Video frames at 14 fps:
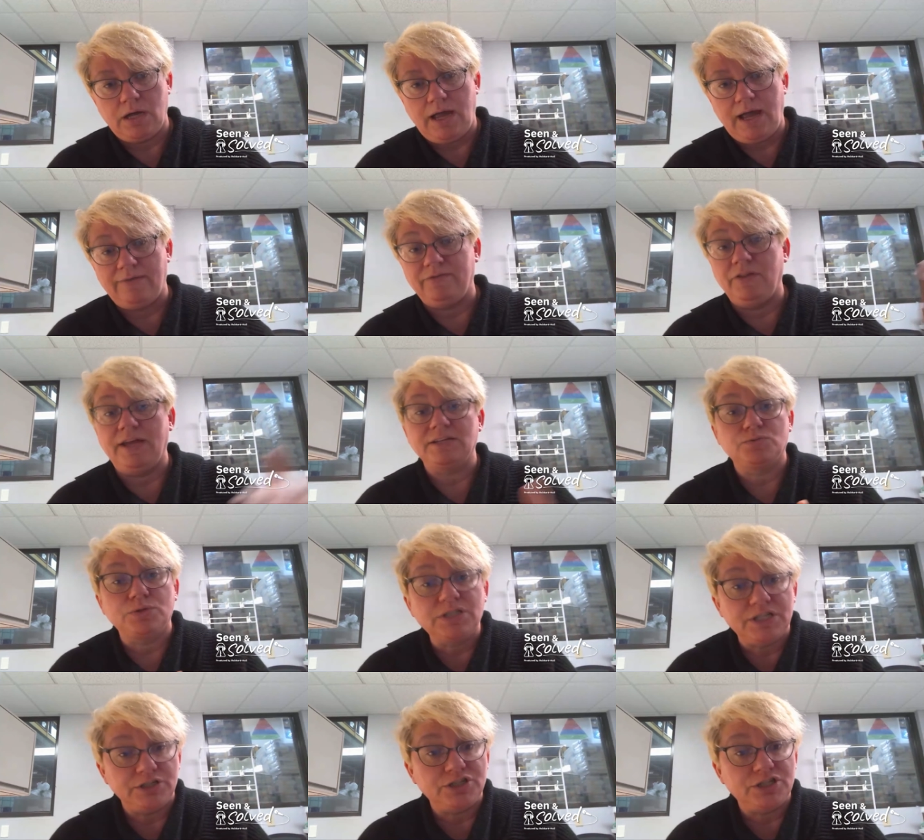have less
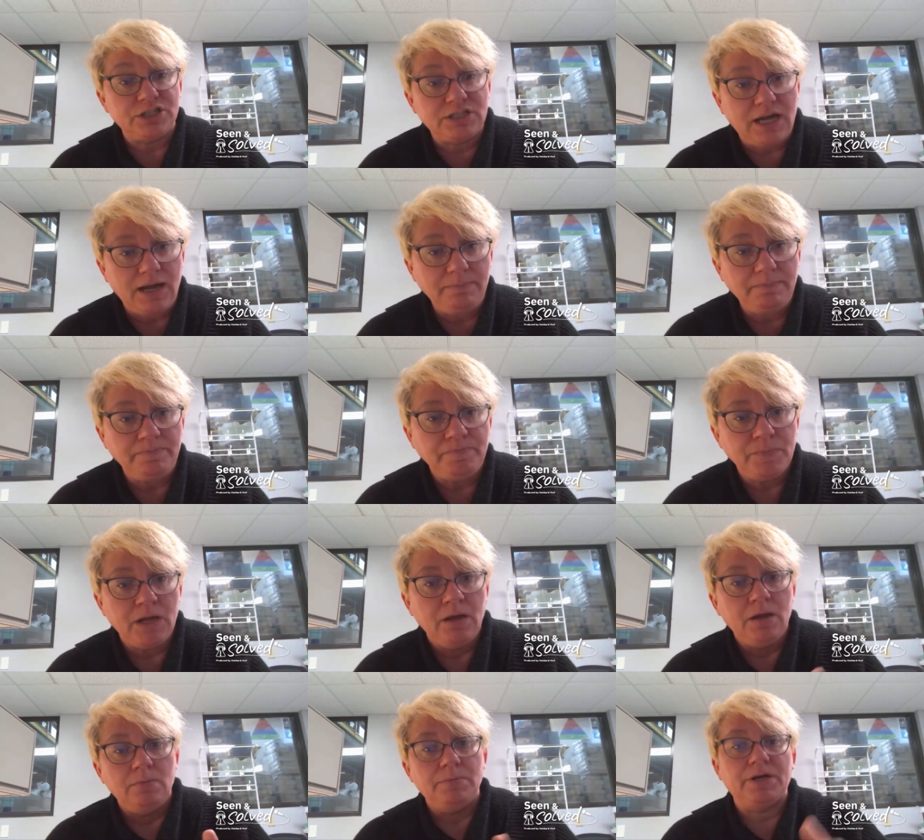retention time
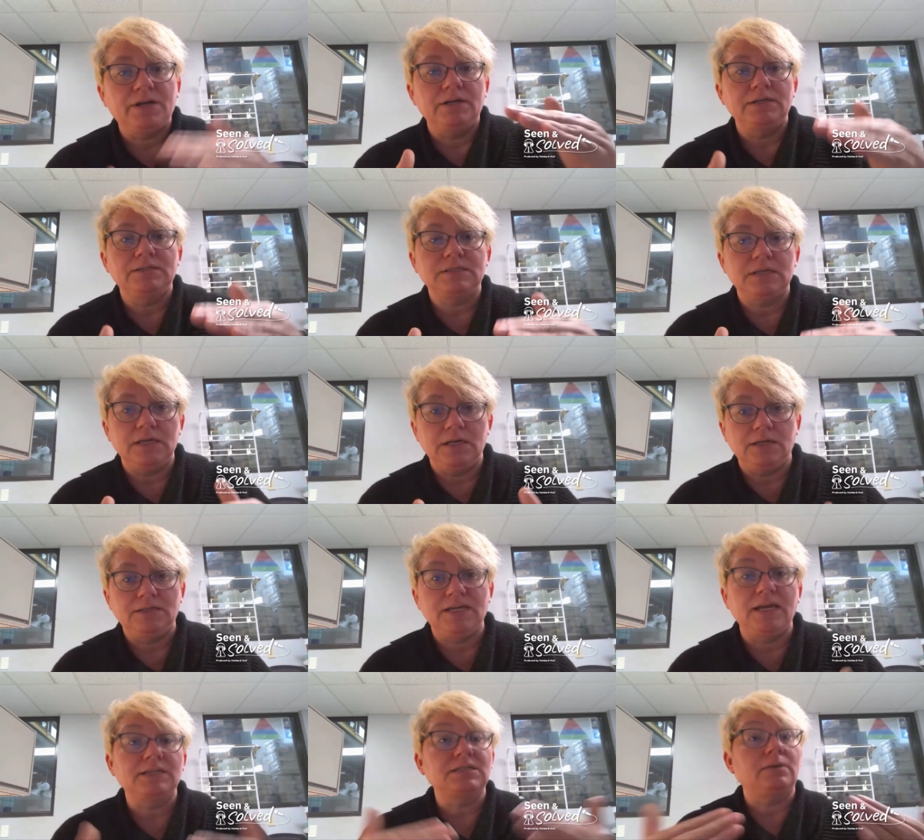because it
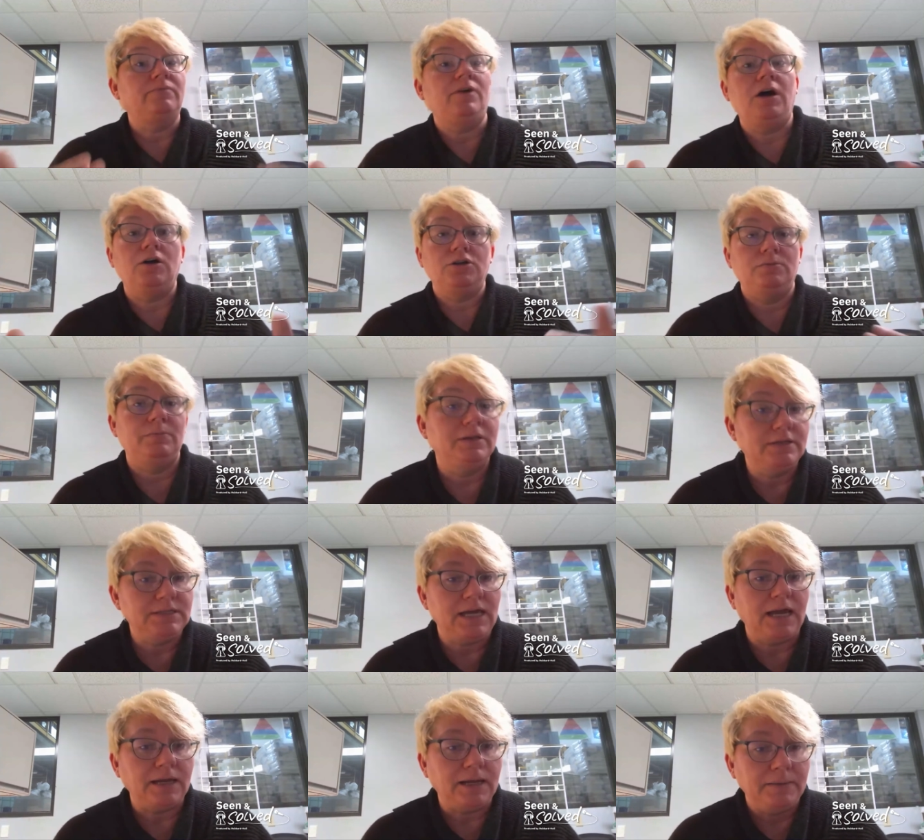takes up volume in the
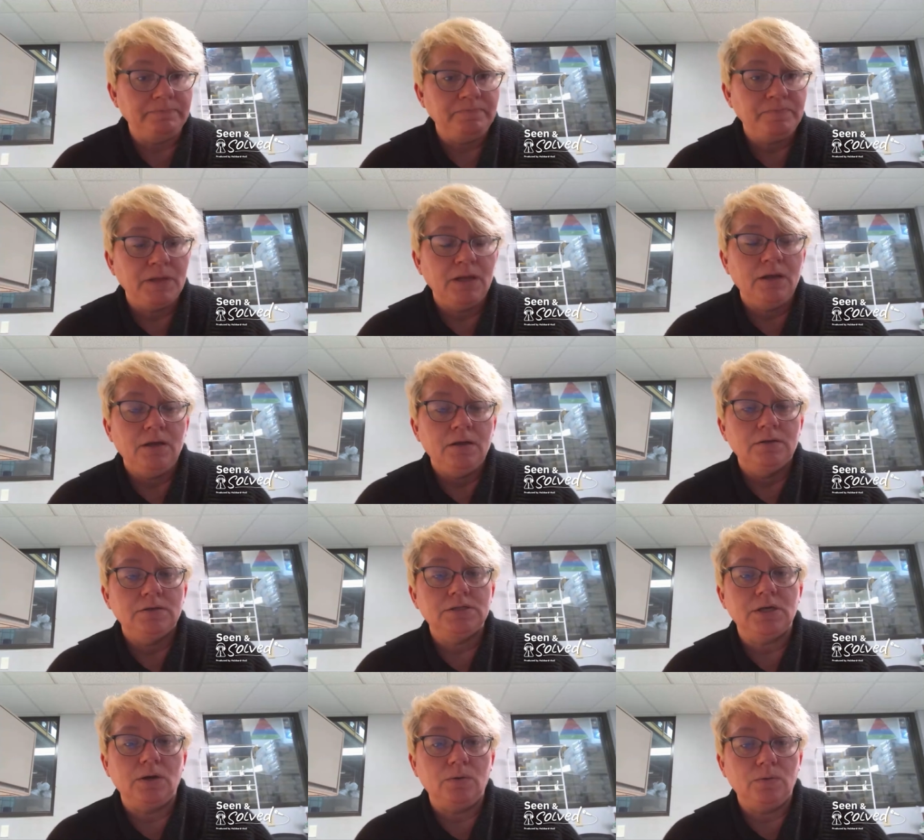tank.
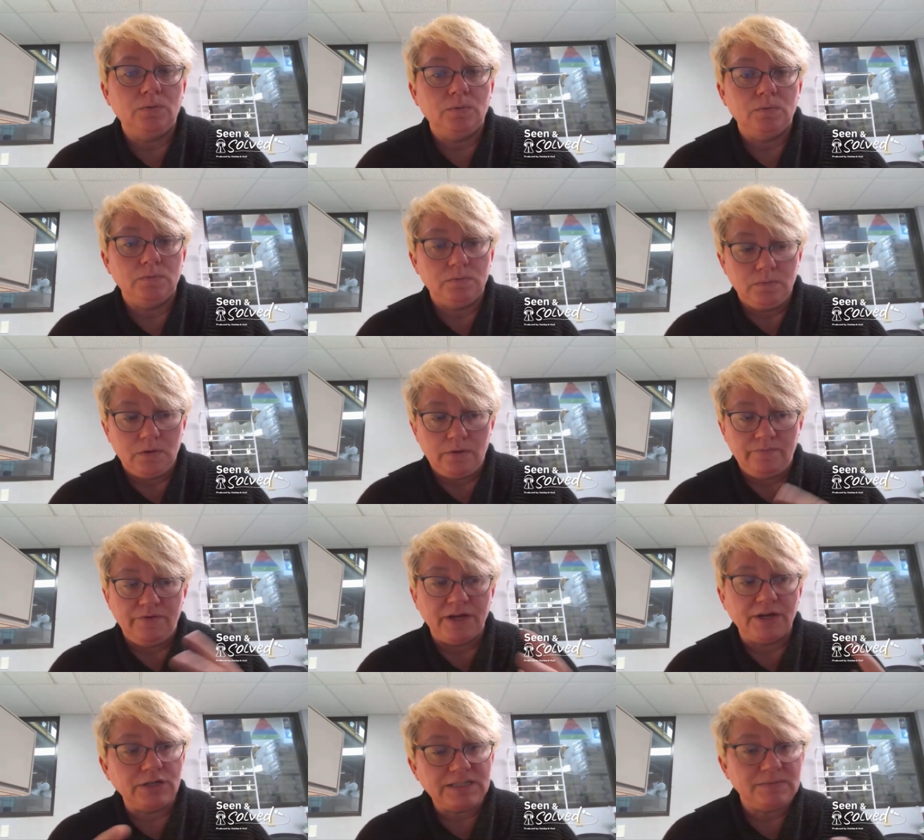So
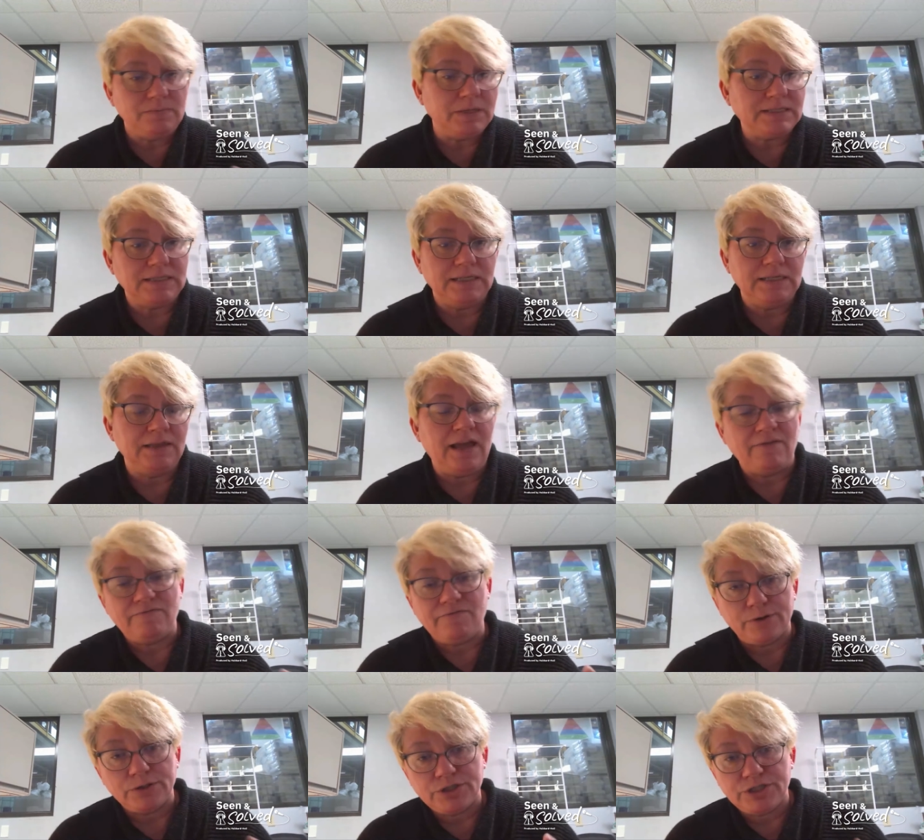vigorous mixing in that
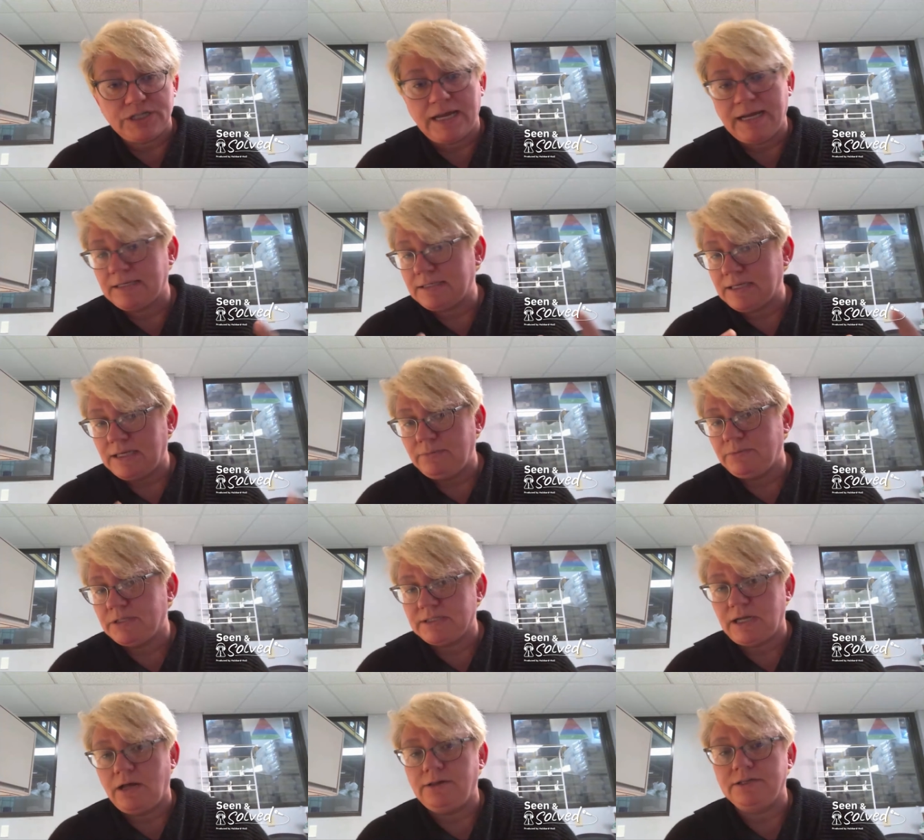first tank to keep the
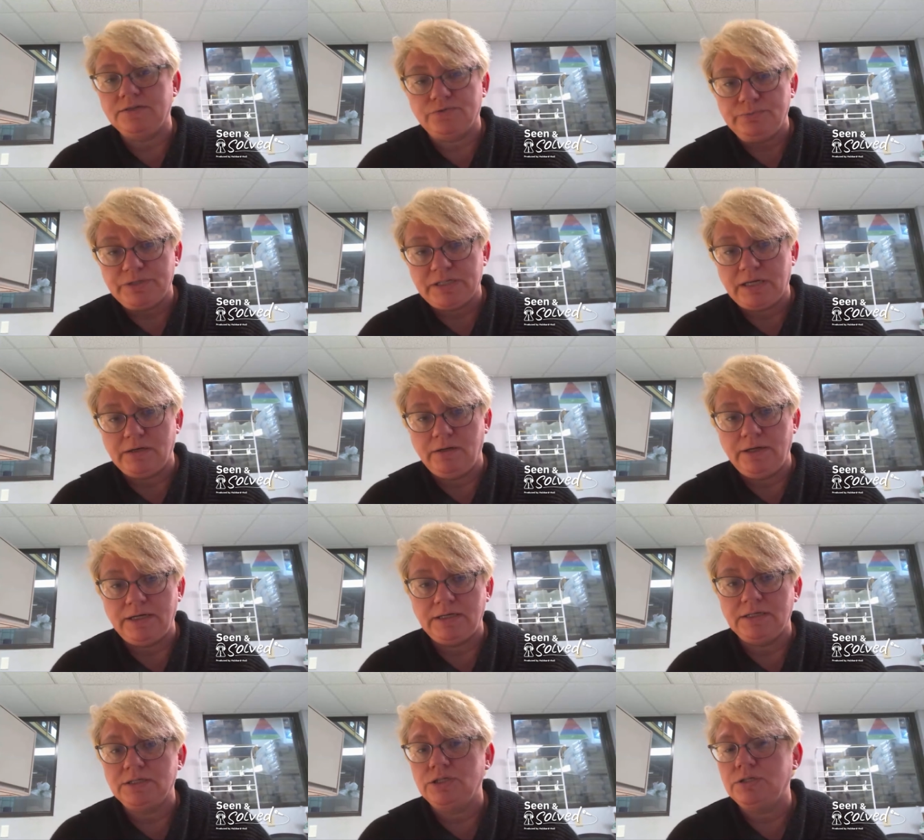solids from
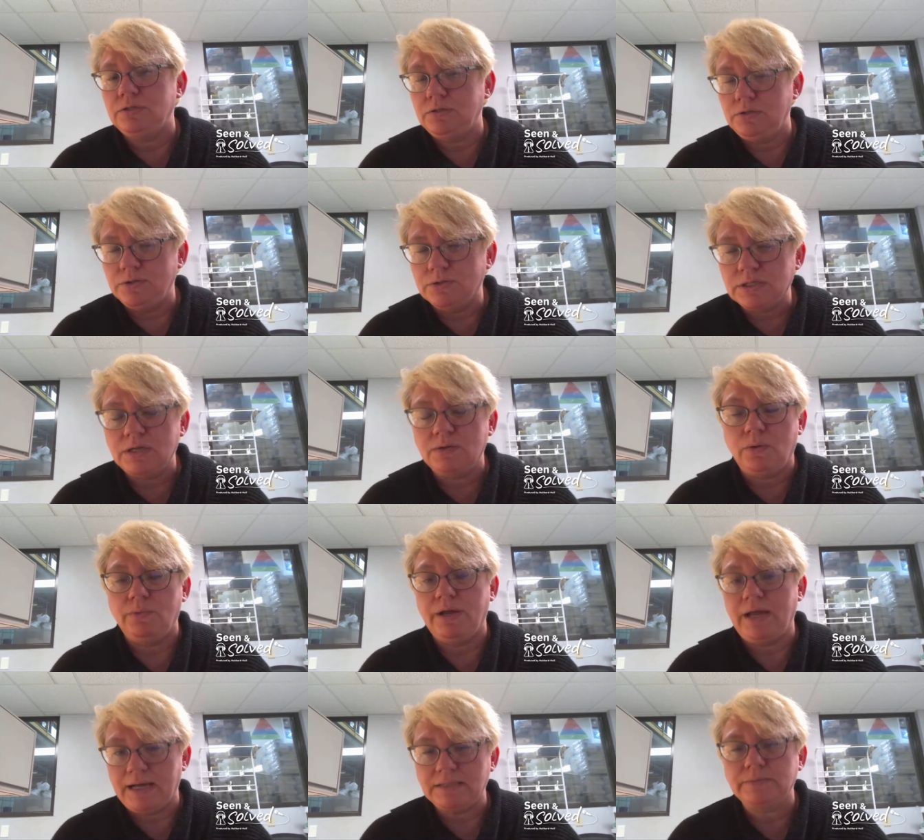settling is usually what
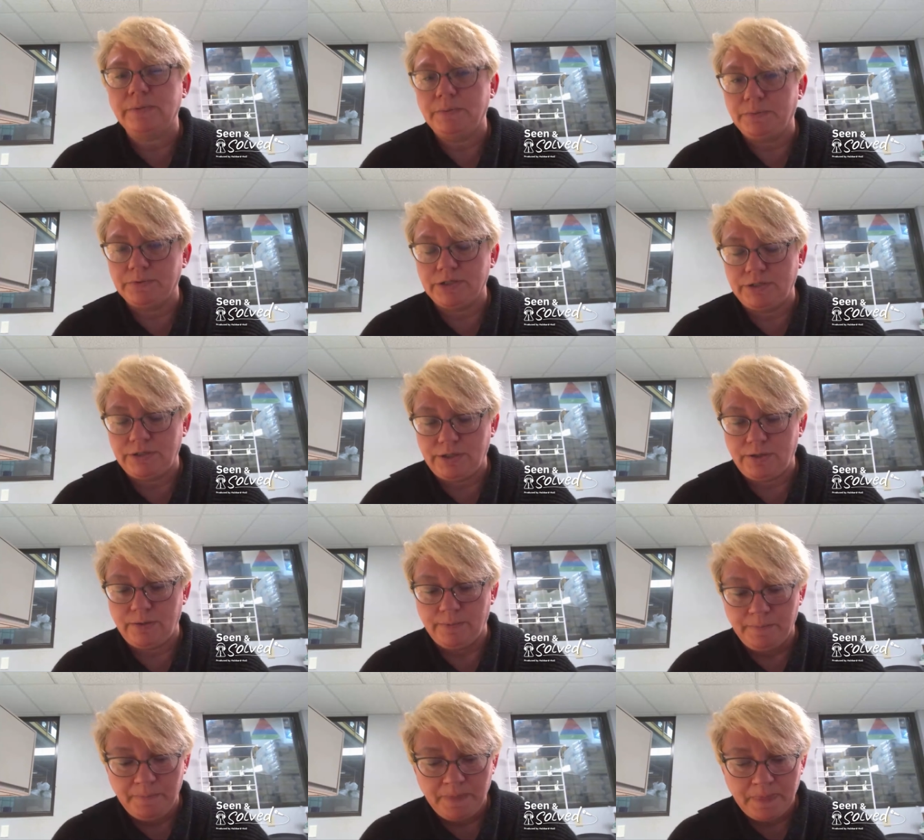we ask people to do.
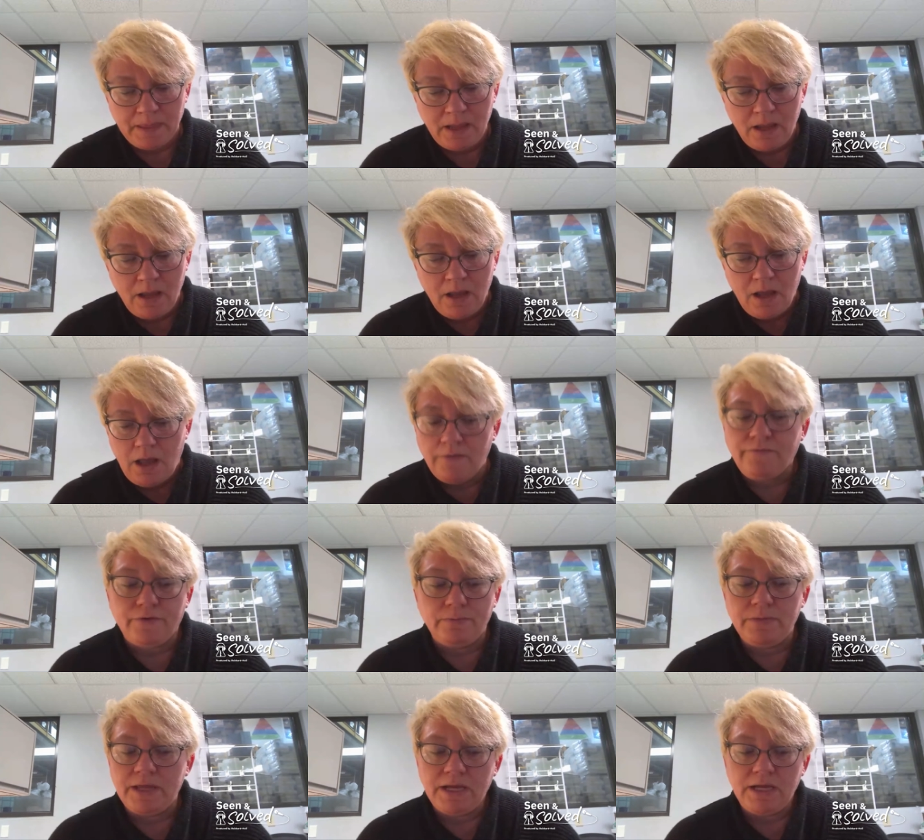And from the